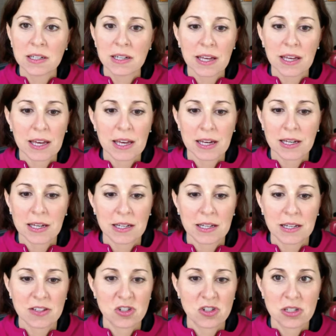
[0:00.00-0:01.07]
and
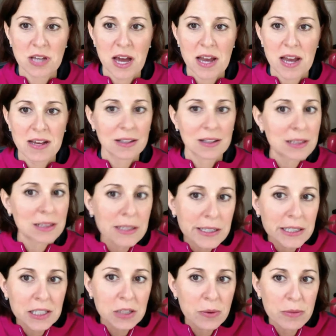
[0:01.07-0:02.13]
it's just kind of
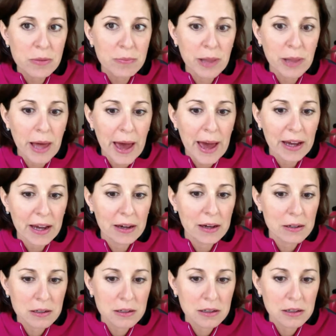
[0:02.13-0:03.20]
clear with black
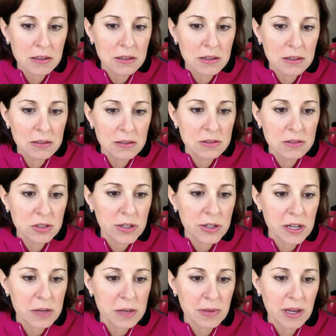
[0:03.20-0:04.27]

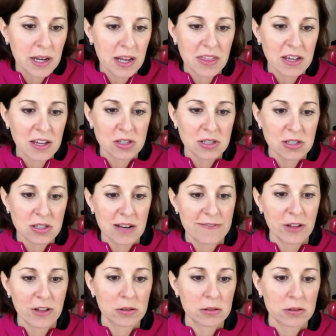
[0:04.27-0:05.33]
trim, and I think it just kind of
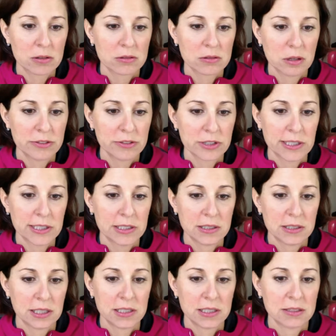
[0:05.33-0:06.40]
velcros over it
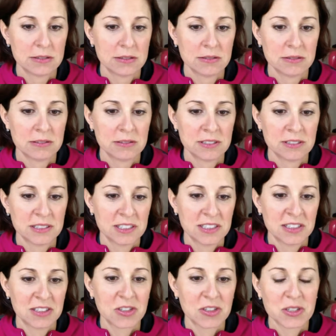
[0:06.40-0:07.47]
and
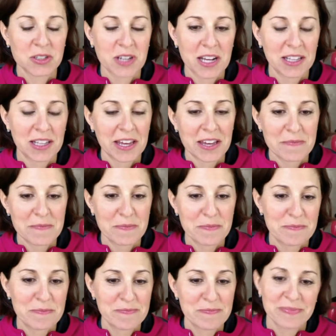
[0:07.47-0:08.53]
looks kind of like a
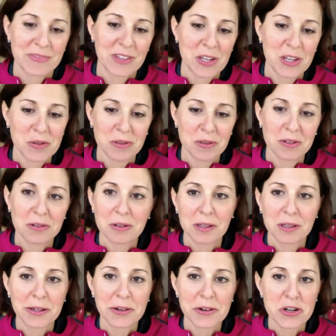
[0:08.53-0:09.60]
cute little
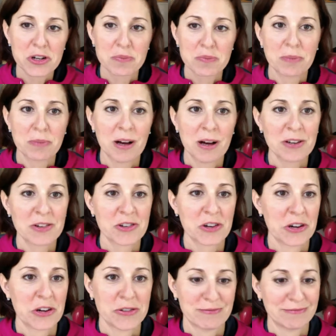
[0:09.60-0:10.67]
clearish
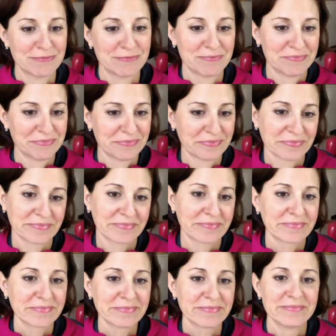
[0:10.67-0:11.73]
poncho.
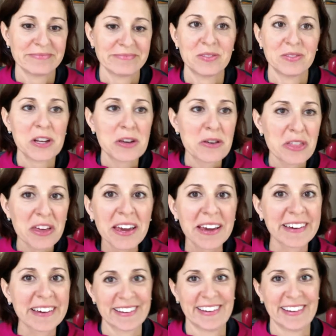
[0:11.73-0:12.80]
What do you think?